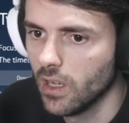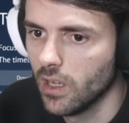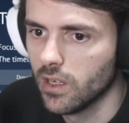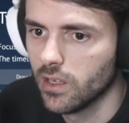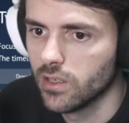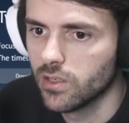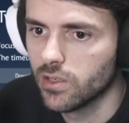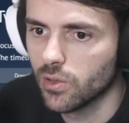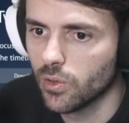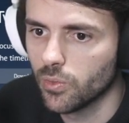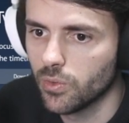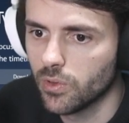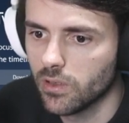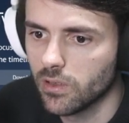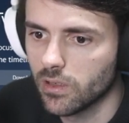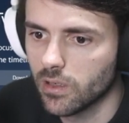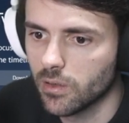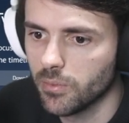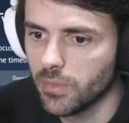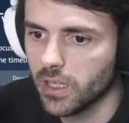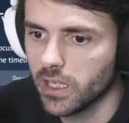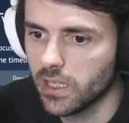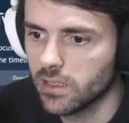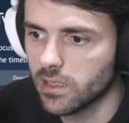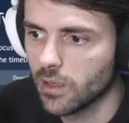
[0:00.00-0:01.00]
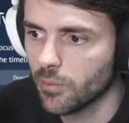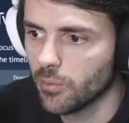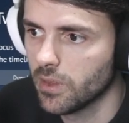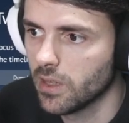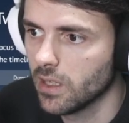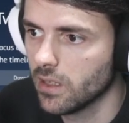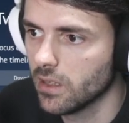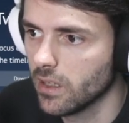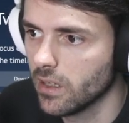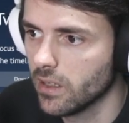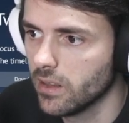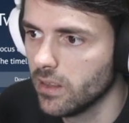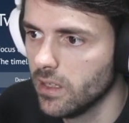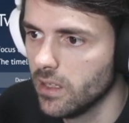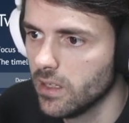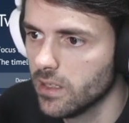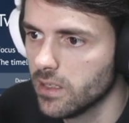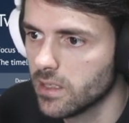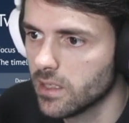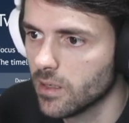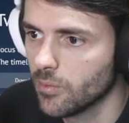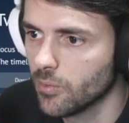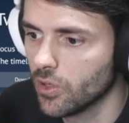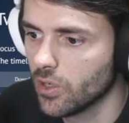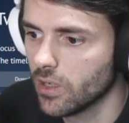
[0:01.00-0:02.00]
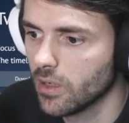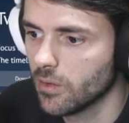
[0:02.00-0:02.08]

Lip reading: So we're gonna make something like this. I'm gonna